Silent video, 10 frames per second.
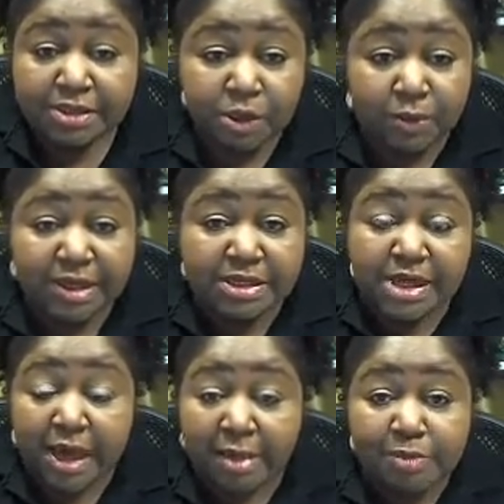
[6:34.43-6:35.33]
So
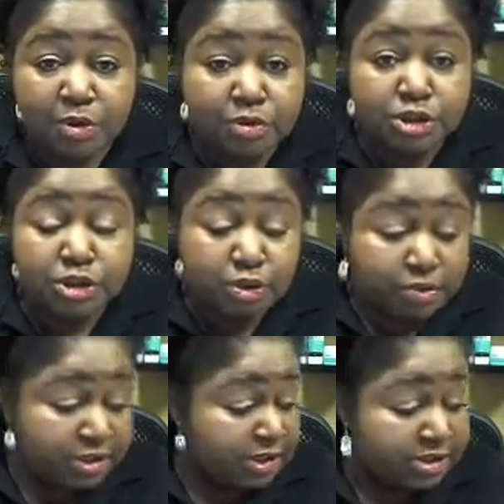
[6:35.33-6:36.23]
anytime you're
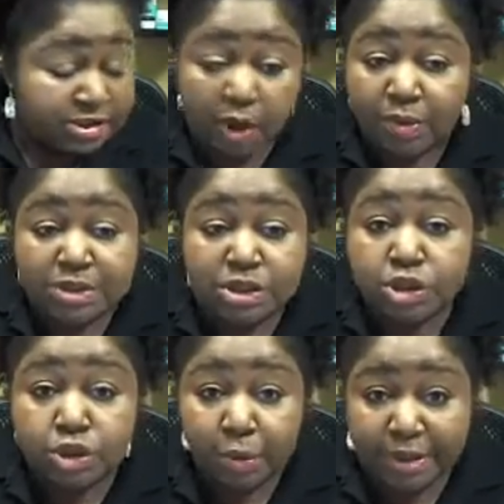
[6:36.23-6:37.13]
choosing, because it's always a
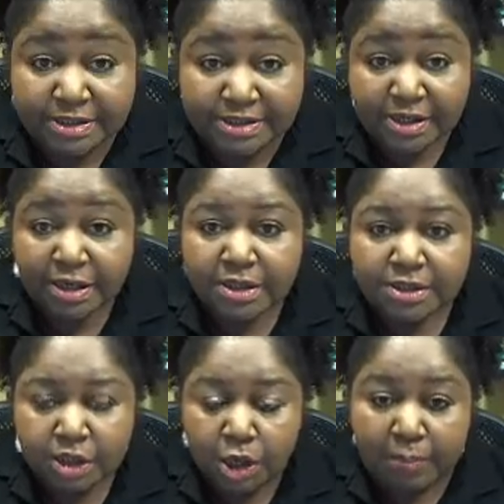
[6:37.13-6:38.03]
choice
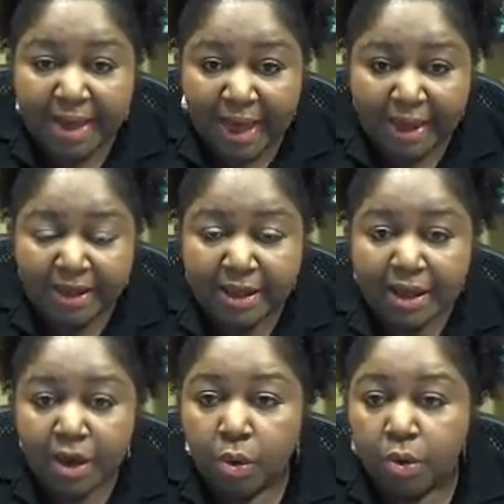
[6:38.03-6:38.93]
to go back
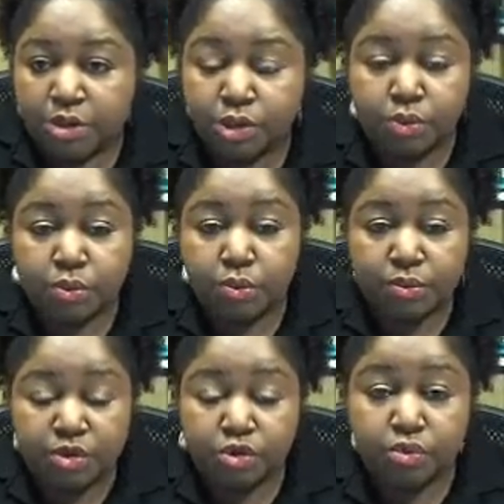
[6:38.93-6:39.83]
or to
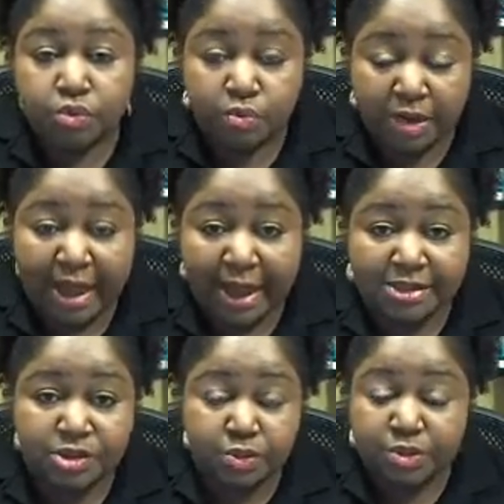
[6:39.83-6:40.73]

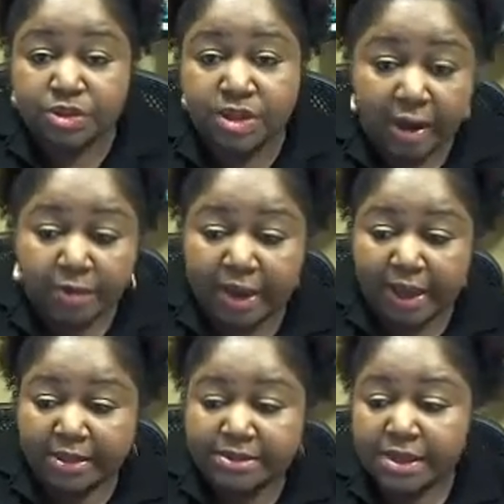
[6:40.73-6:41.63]
relax or to not
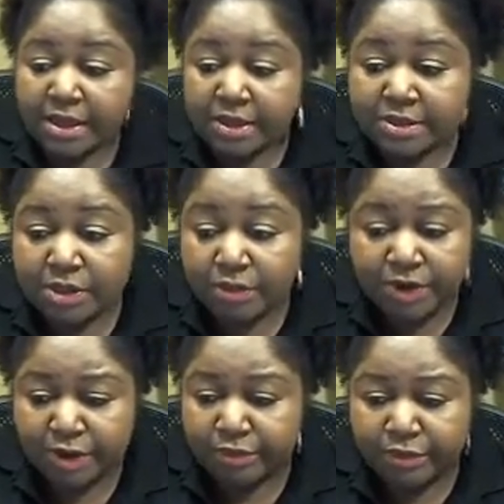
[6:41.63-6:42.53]
relax. So
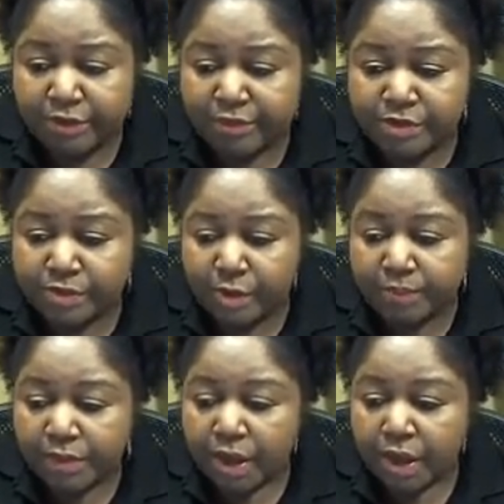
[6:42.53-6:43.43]
no, you're never too old.
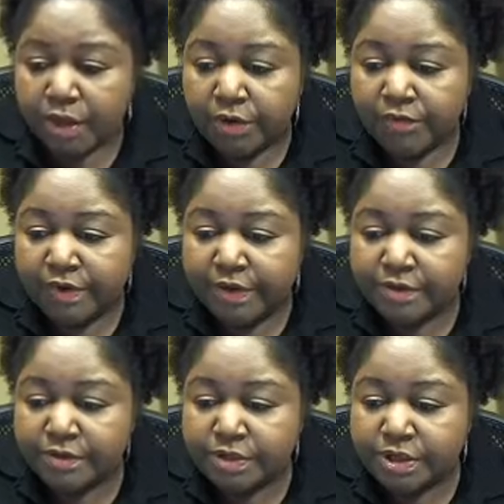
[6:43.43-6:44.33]
Your
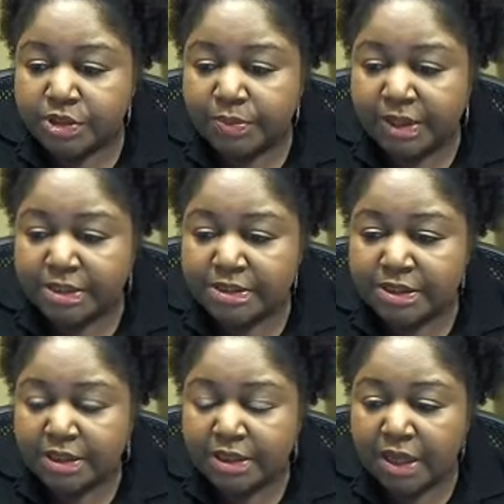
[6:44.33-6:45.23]
videos are such a
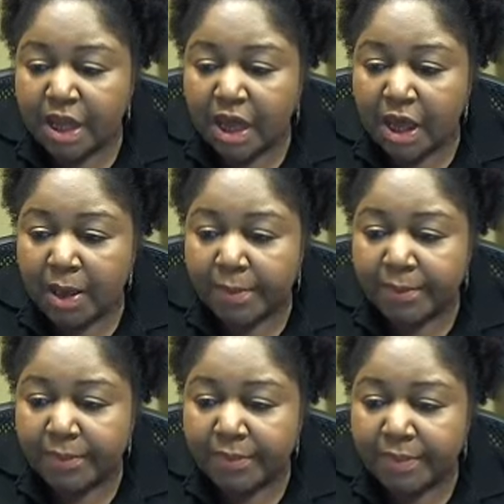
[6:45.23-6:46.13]
blessing.
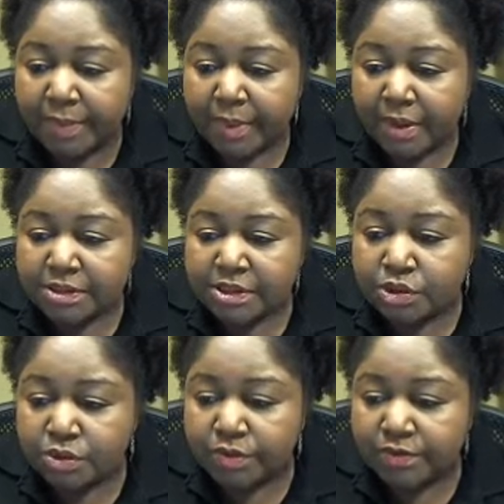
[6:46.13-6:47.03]

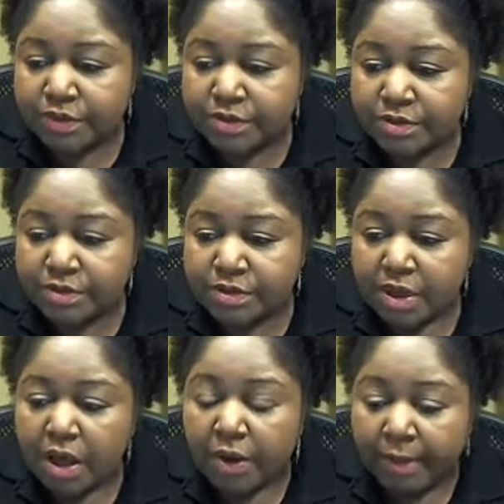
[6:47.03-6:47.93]
Send your videos.
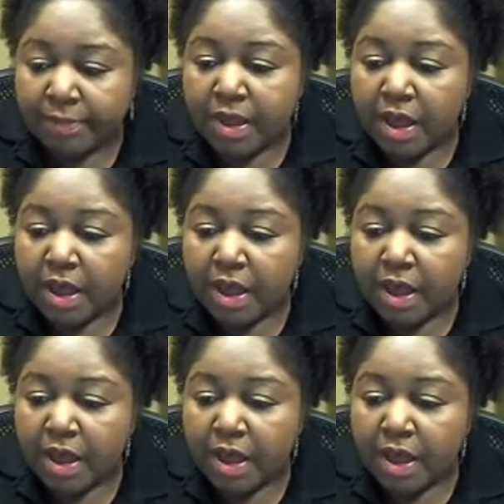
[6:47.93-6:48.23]
Okay,